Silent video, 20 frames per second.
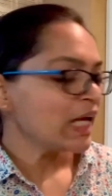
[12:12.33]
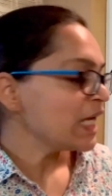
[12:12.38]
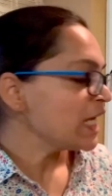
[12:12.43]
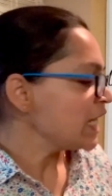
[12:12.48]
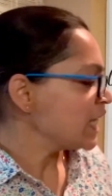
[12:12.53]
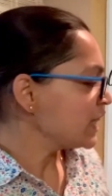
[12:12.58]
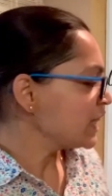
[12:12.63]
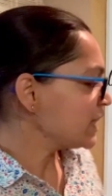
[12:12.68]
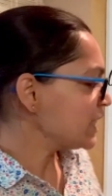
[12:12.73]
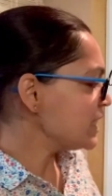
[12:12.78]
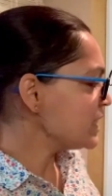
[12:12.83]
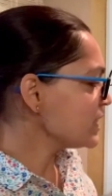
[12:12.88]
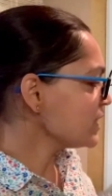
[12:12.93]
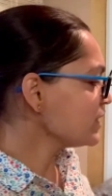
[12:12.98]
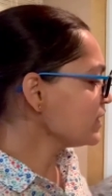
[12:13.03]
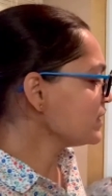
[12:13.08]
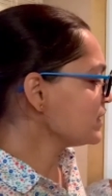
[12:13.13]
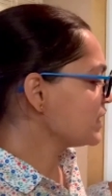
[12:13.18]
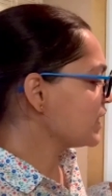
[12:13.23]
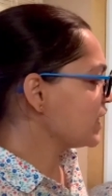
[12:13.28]
These are the
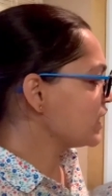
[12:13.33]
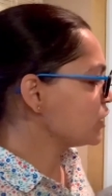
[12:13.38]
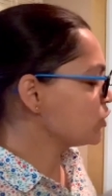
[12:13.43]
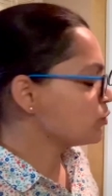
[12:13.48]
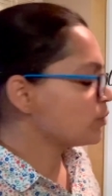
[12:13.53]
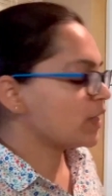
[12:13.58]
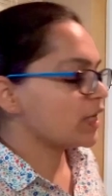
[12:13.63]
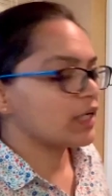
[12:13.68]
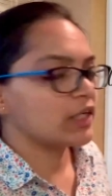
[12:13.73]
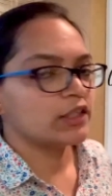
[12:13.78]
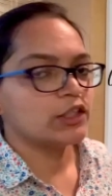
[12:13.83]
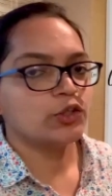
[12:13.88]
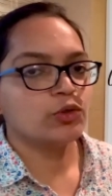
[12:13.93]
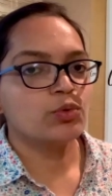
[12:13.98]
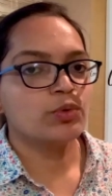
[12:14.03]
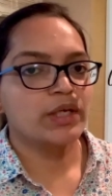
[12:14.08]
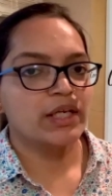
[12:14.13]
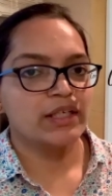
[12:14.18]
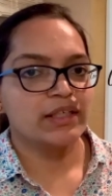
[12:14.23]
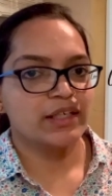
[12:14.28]
states where you can
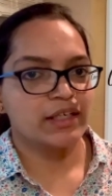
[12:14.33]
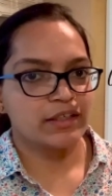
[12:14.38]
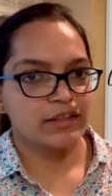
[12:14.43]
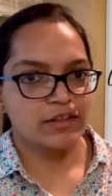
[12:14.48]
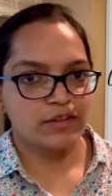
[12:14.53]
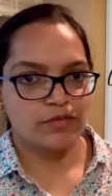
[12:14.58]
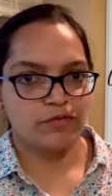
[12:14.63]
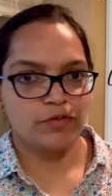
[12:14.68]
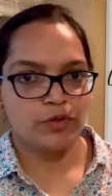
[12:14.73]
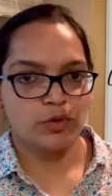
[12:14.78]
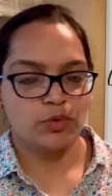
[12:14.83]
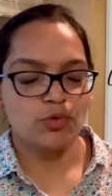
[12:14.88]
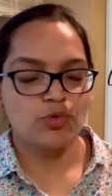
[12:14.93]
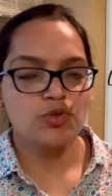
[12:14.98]
get confused,